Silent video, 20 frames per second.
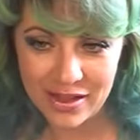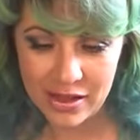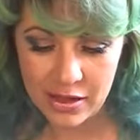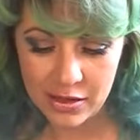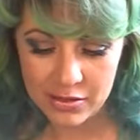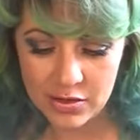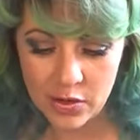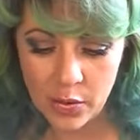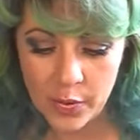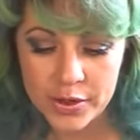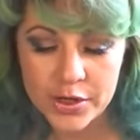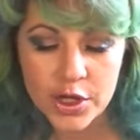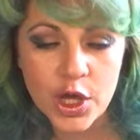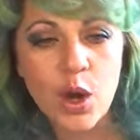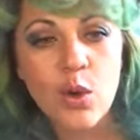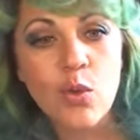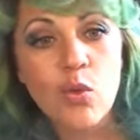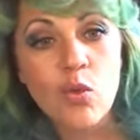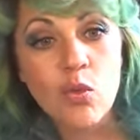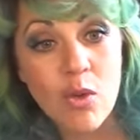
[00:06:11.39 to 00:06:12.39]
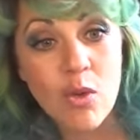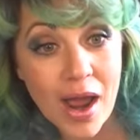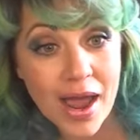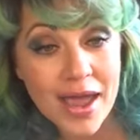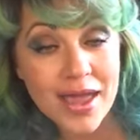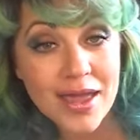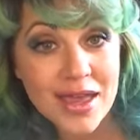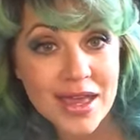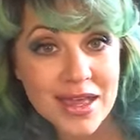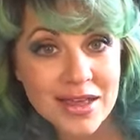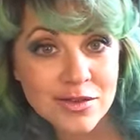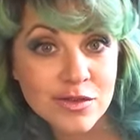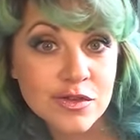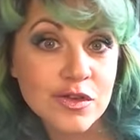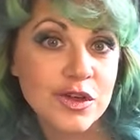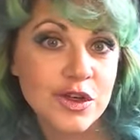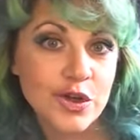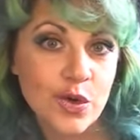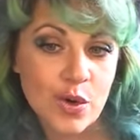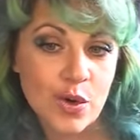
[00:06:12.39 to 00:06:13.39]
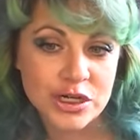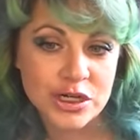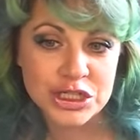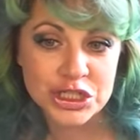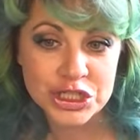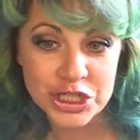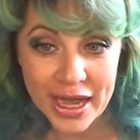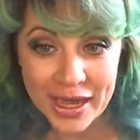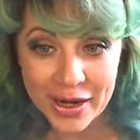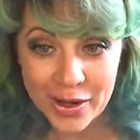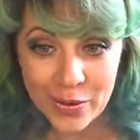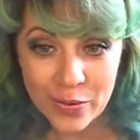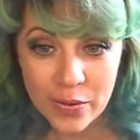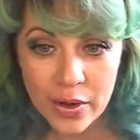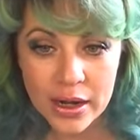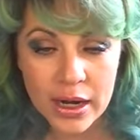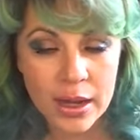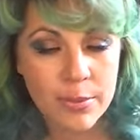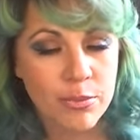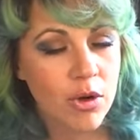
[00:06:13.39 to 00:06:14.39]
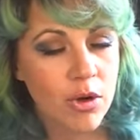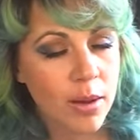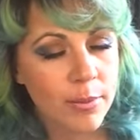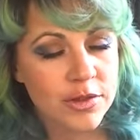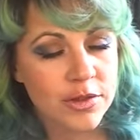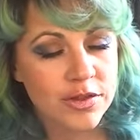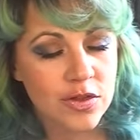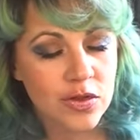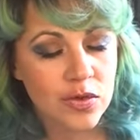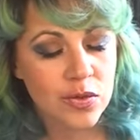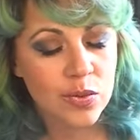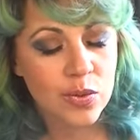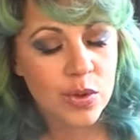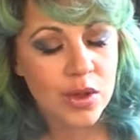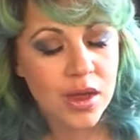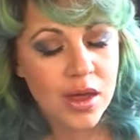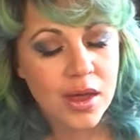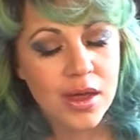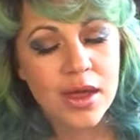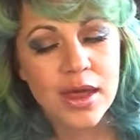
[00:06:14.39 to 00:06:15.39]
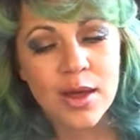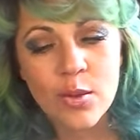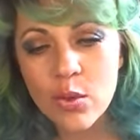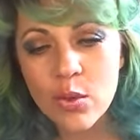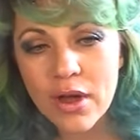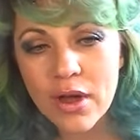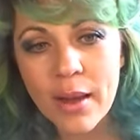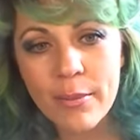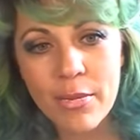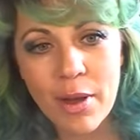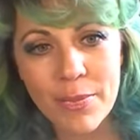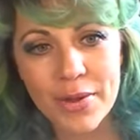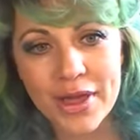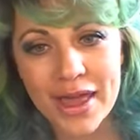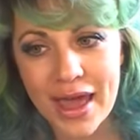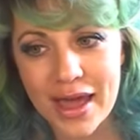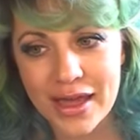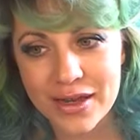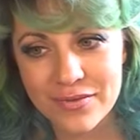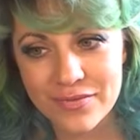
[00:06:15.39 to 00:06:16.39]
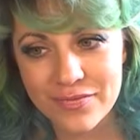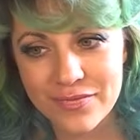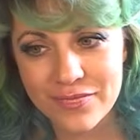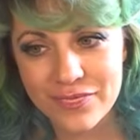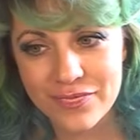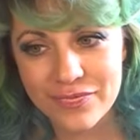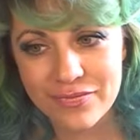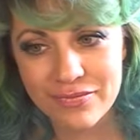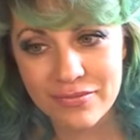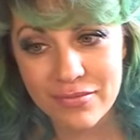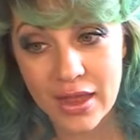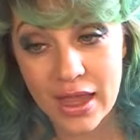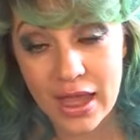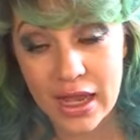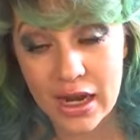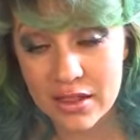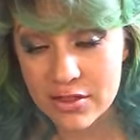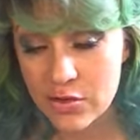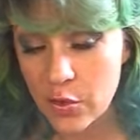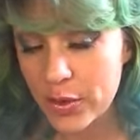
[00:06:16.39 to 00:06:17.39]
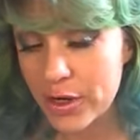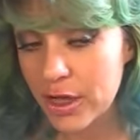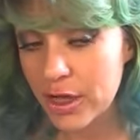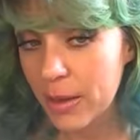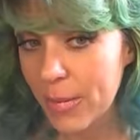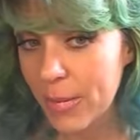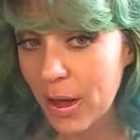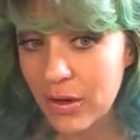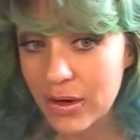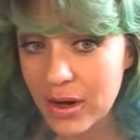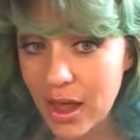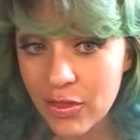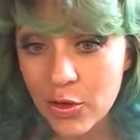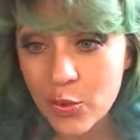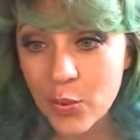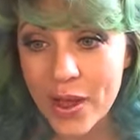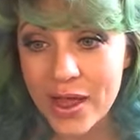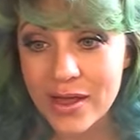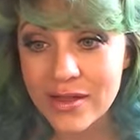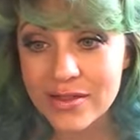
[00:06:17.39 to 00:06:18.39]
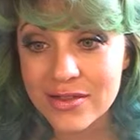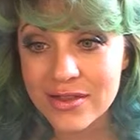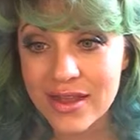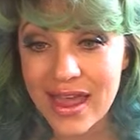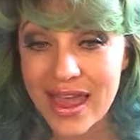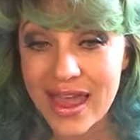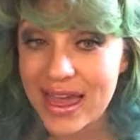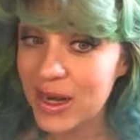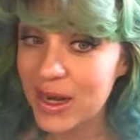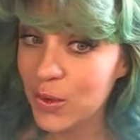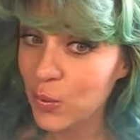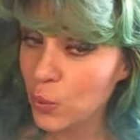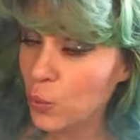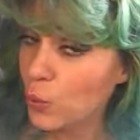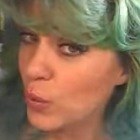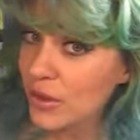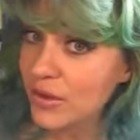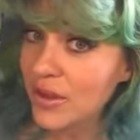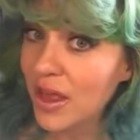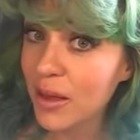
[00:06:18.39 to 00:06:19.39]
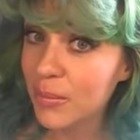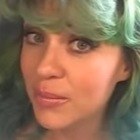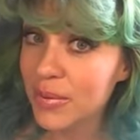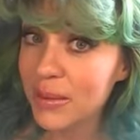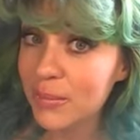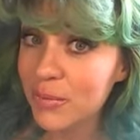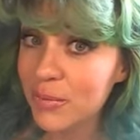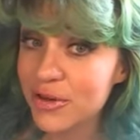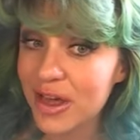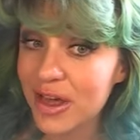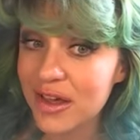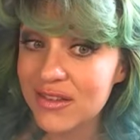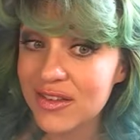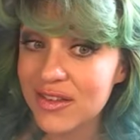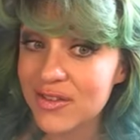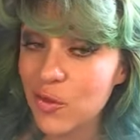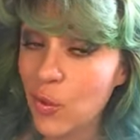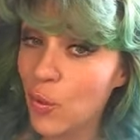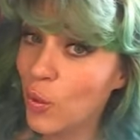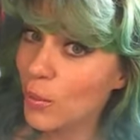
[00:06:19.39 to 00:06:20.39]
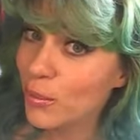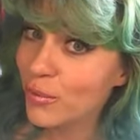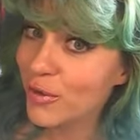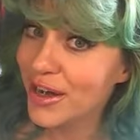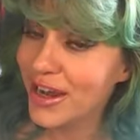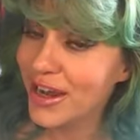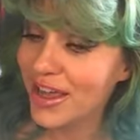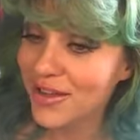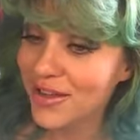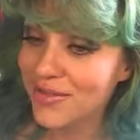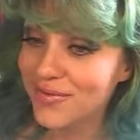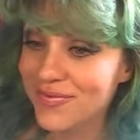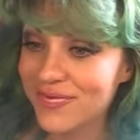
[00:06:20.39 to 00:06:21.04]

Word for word: it's going to go right into your shadow and I promise you it will come up again and it's going to come out in other ways and it will not be productive or pretty.